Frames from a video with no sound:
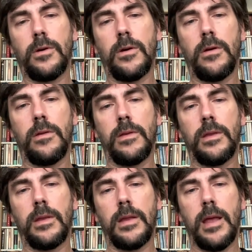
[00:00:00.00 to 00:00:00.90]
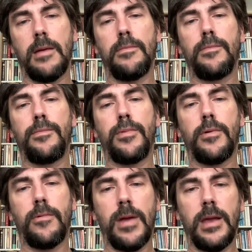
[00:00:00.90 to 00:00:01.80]

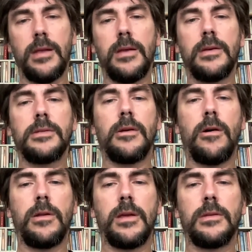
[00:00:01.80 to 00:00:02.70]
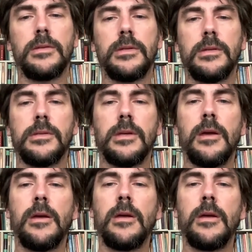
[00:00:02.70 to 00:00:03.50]
contemporaneous audiences.